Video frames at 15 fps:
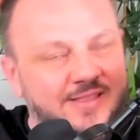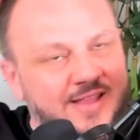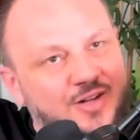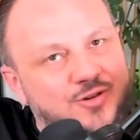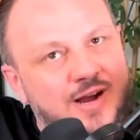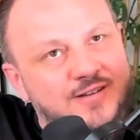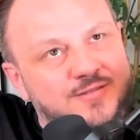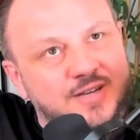That
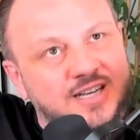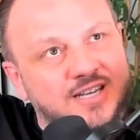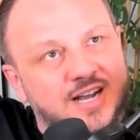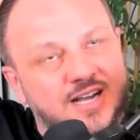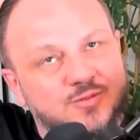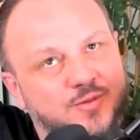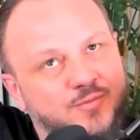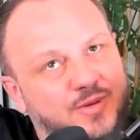drives me
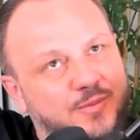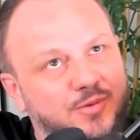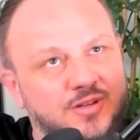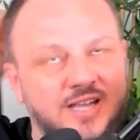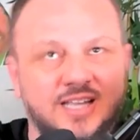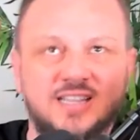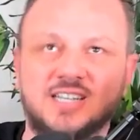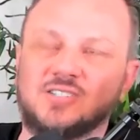nuts when people
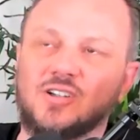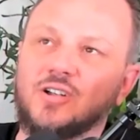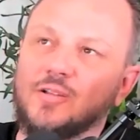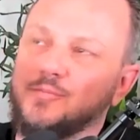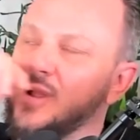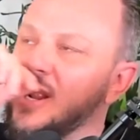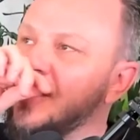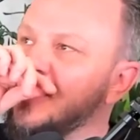like they start
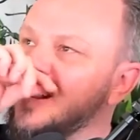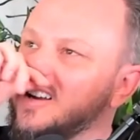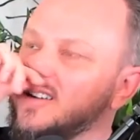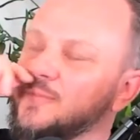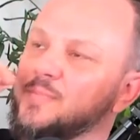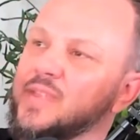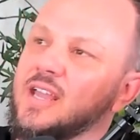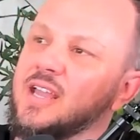comparing